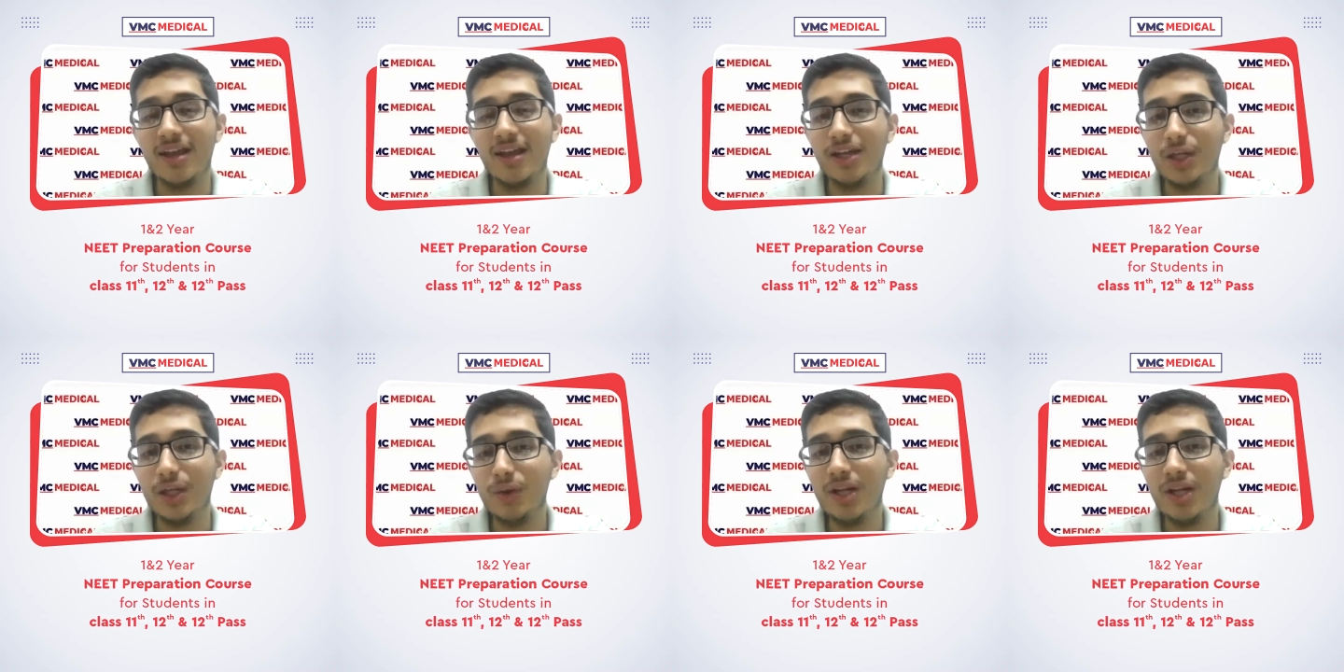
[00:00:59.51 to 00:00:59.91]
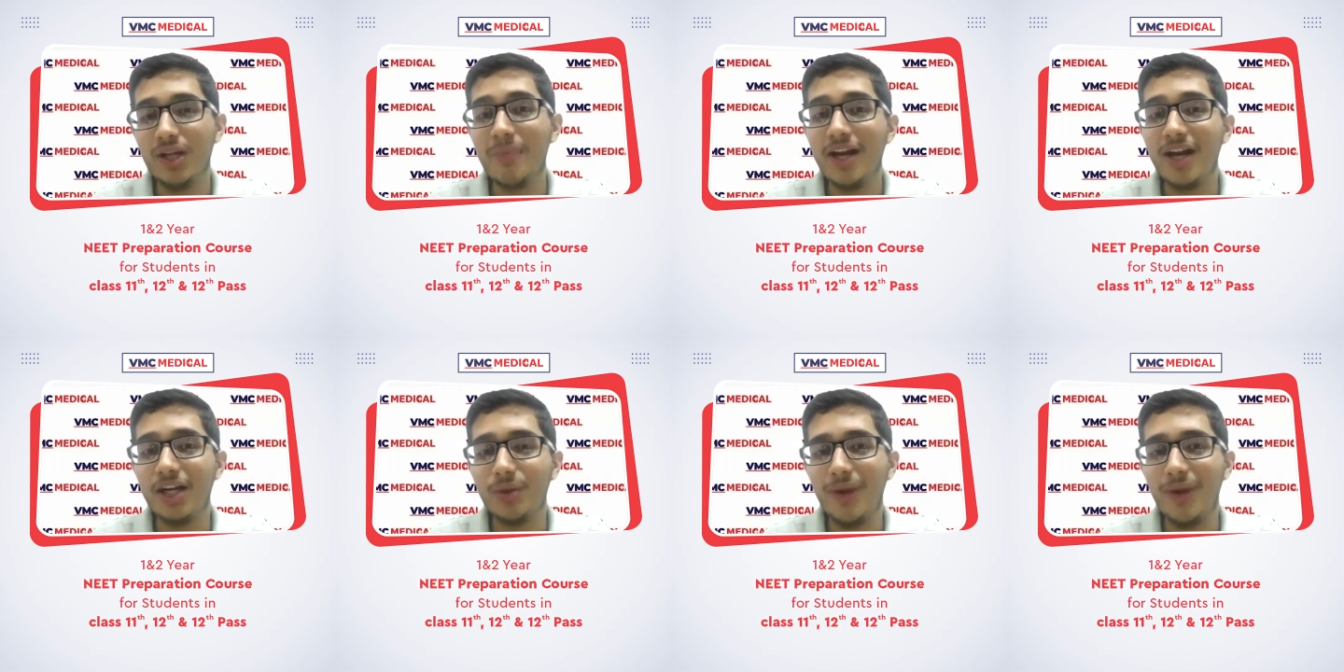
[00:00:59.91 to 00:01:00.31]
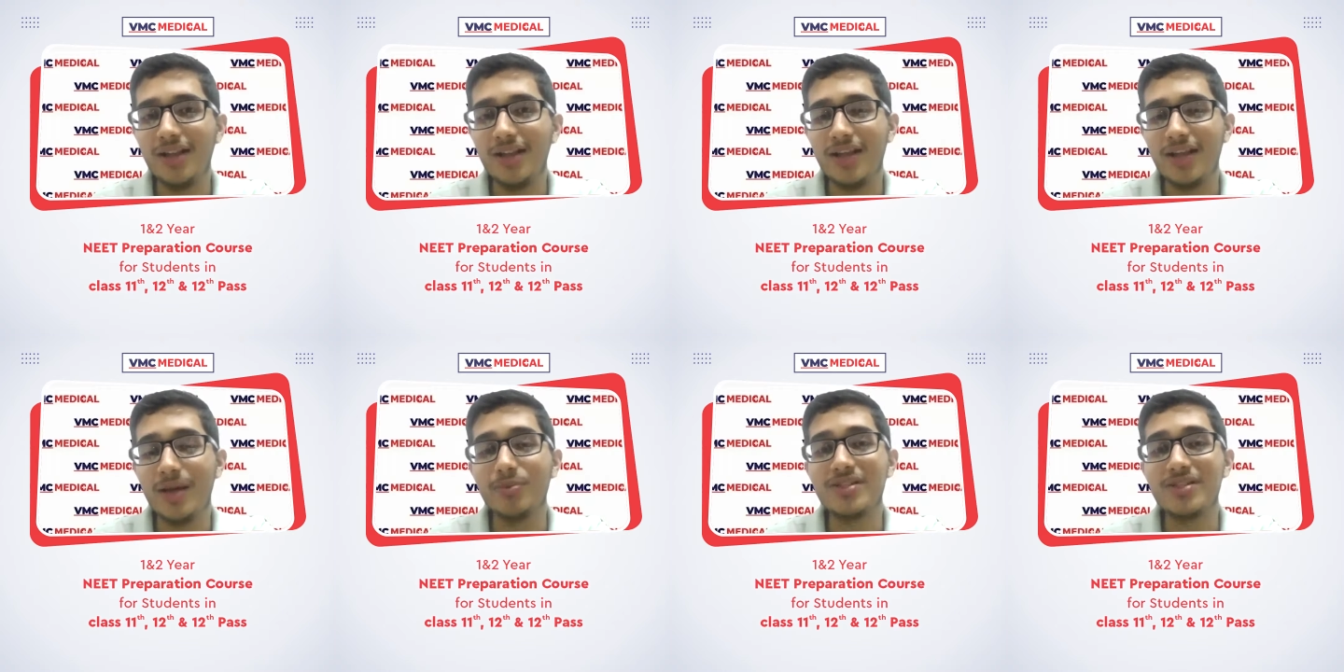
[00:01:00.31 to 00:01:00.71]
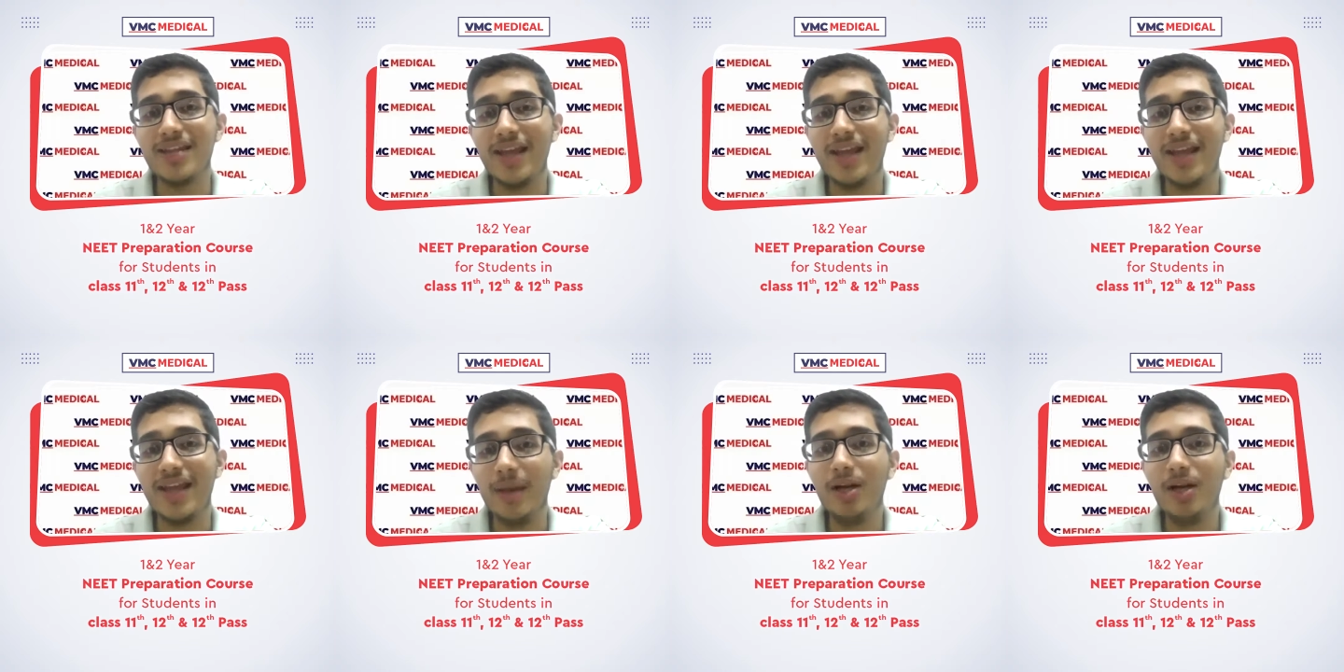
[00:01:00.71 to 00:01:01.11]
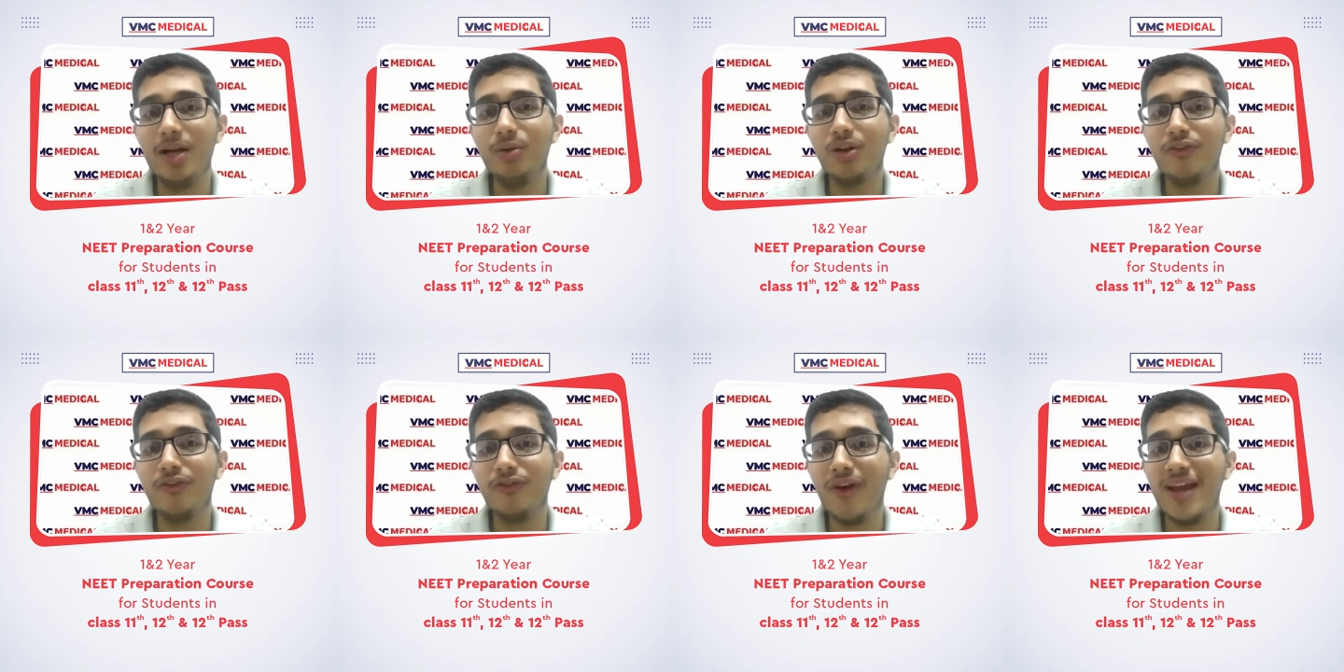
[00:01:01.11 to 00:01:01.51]
During my 12th, I was able
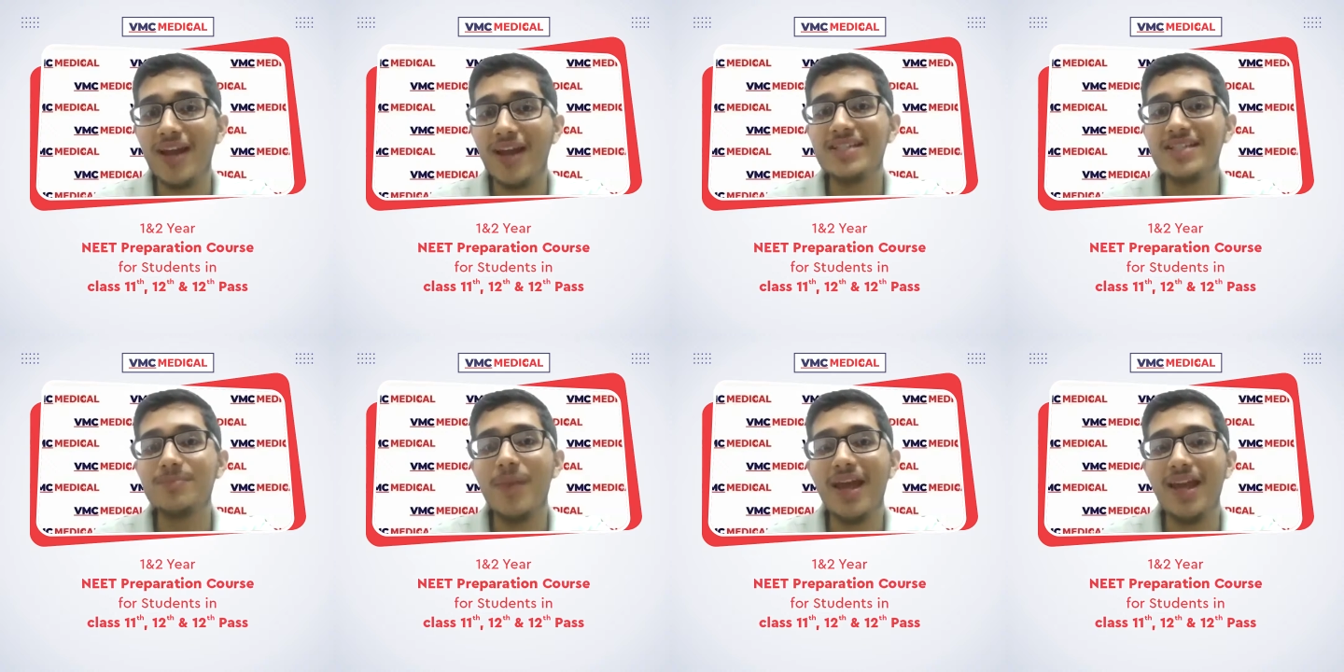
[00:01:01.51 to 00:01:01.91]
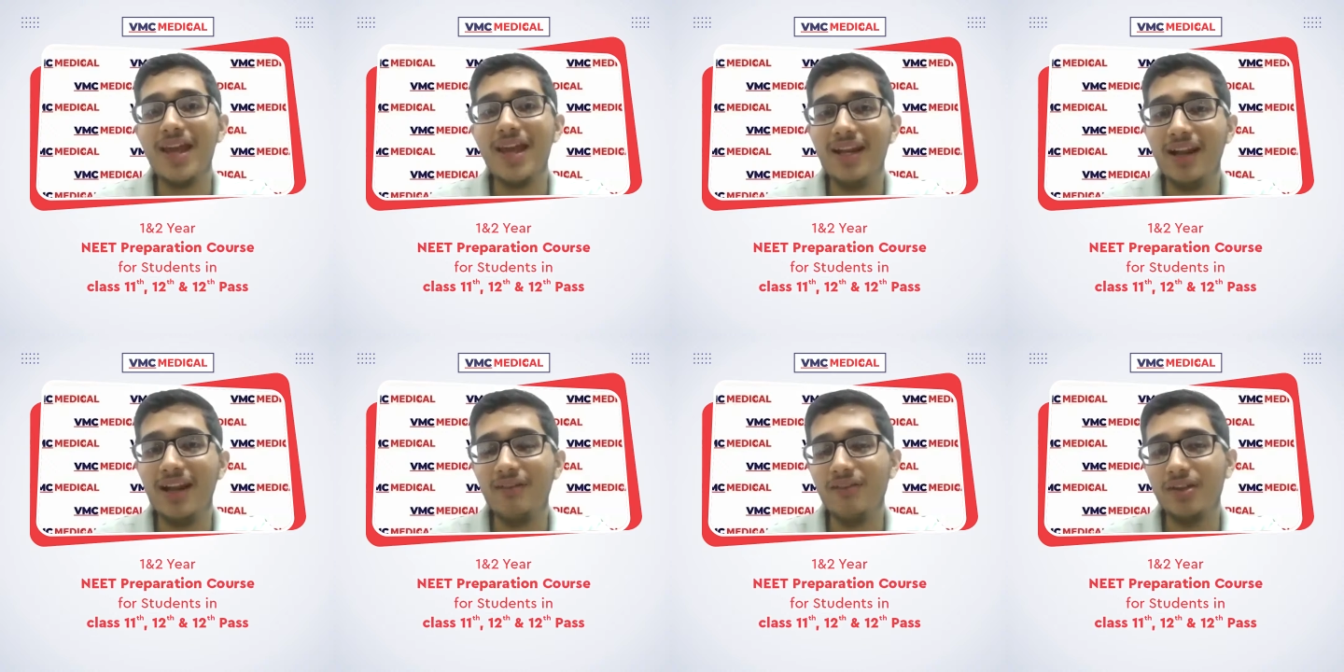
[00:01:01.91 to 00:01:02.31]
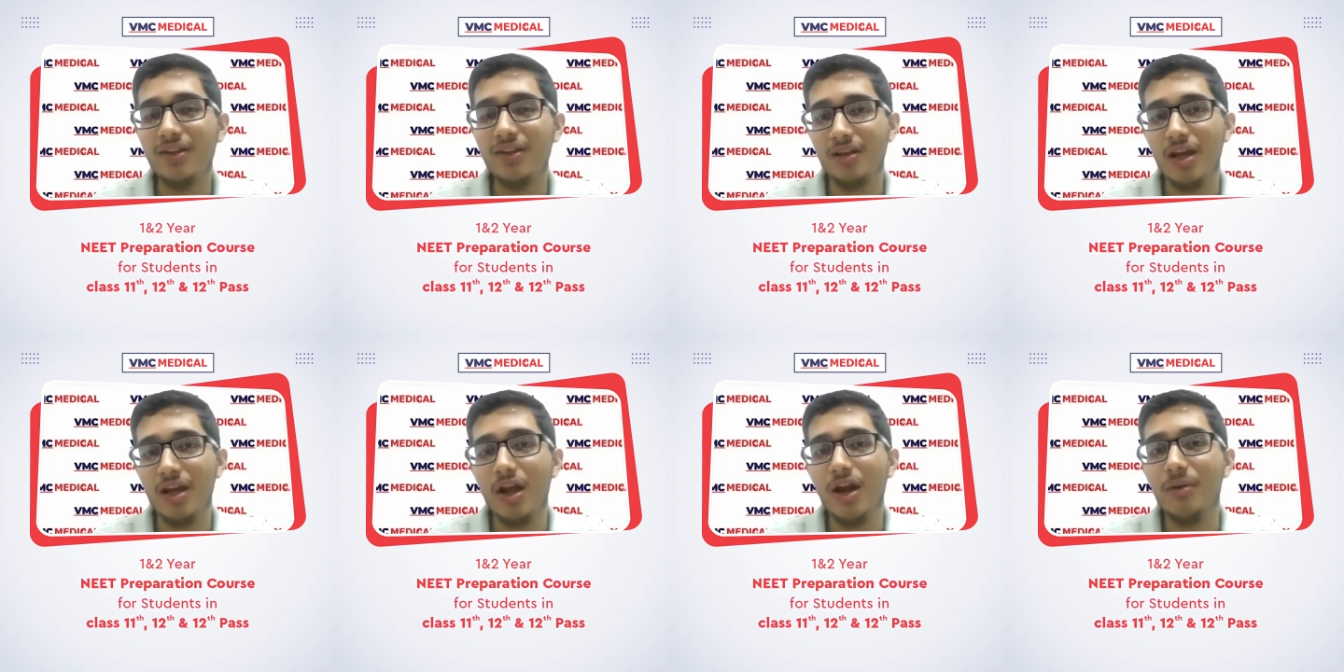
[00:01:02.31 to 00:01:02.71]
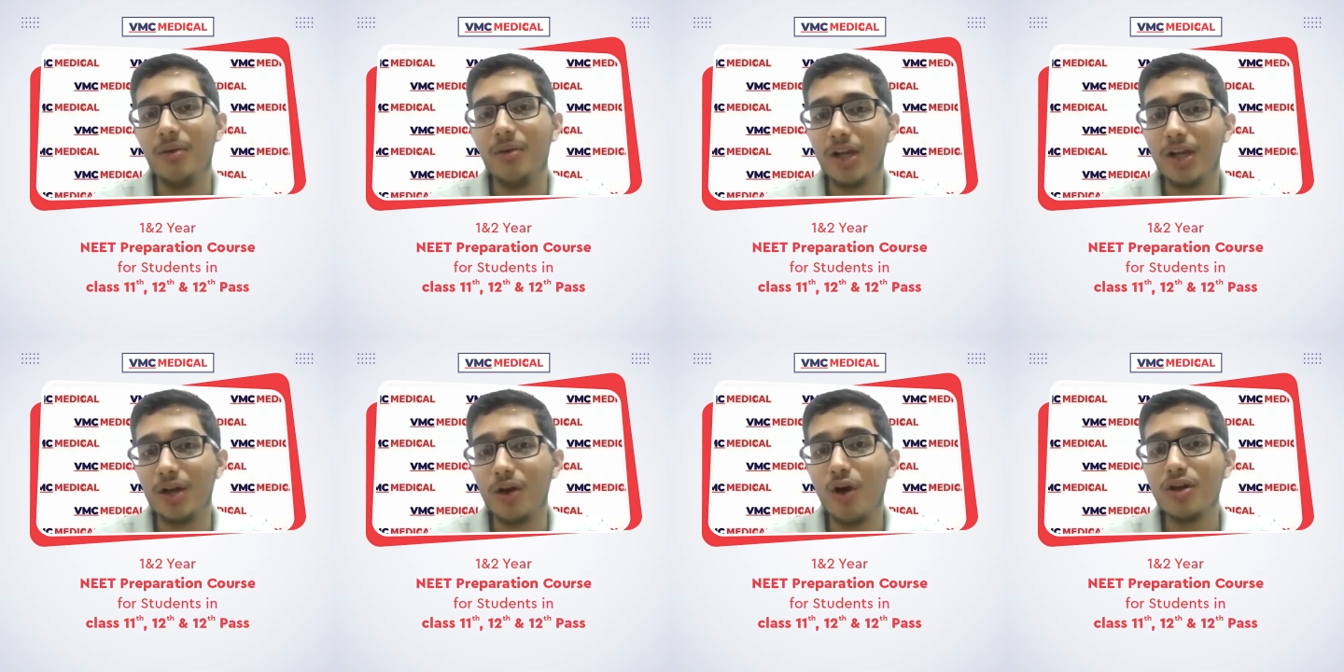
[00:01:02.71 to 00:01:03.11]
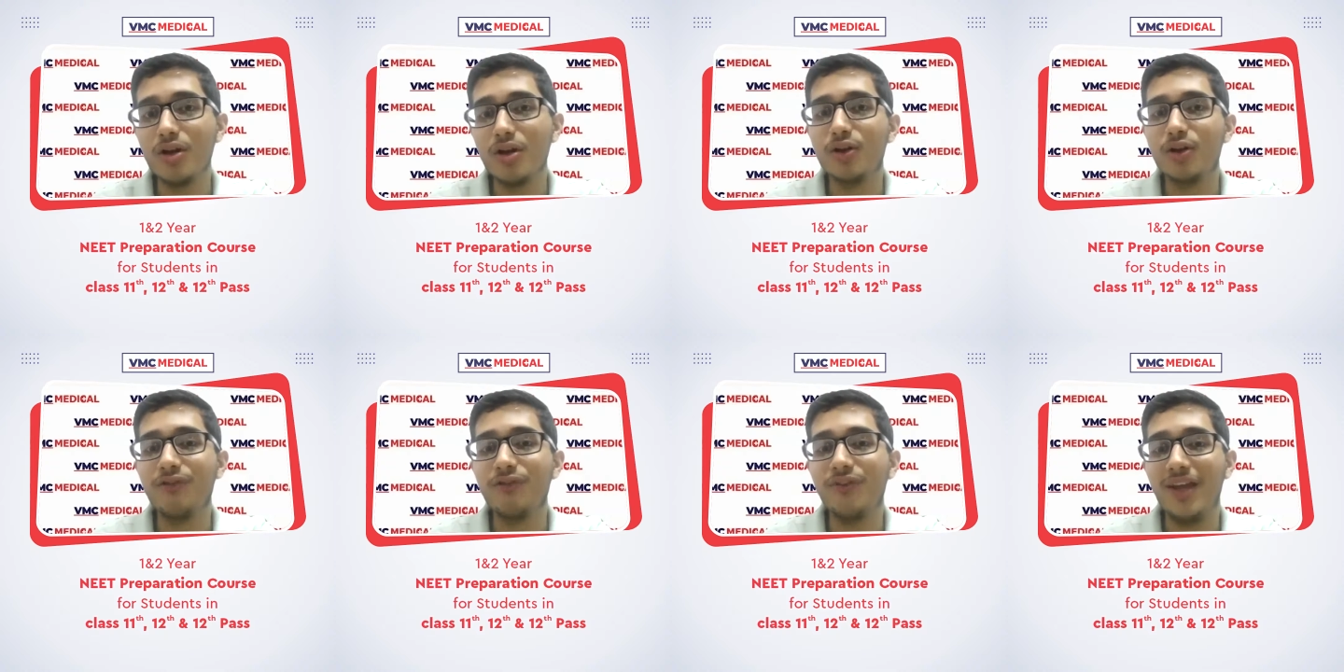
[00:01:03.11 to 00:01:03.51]
to revise my 11th
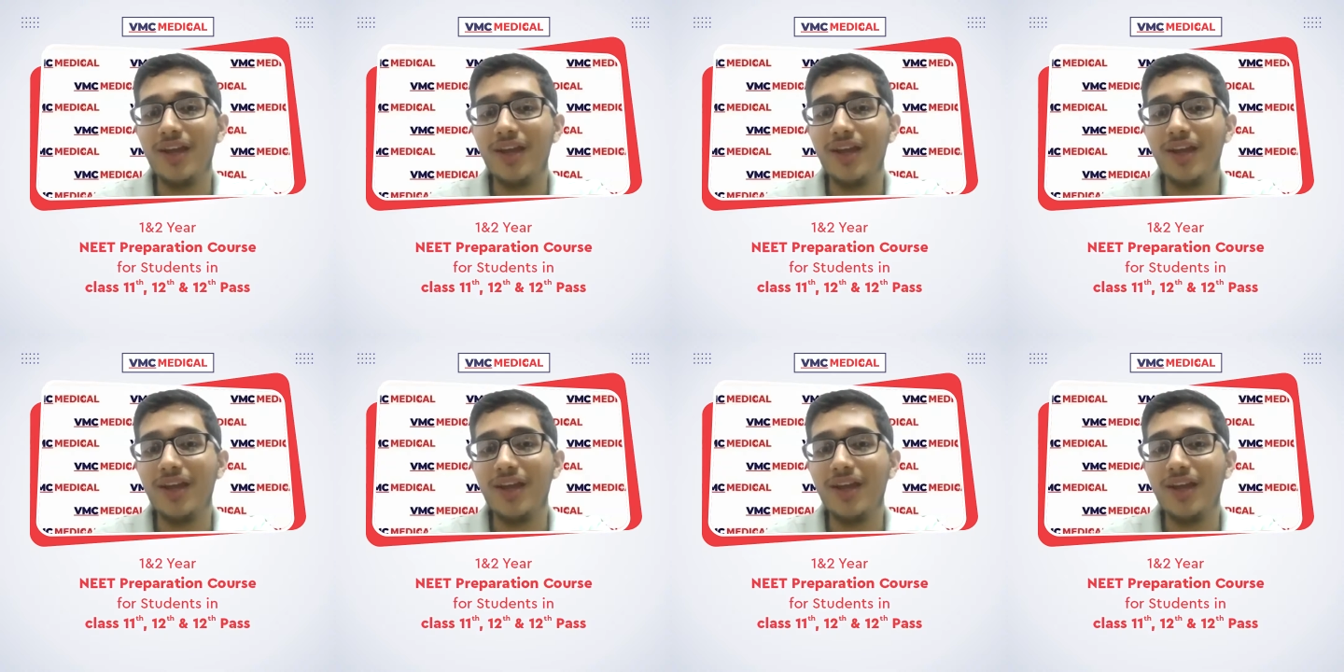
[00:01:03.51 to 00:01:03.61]
because of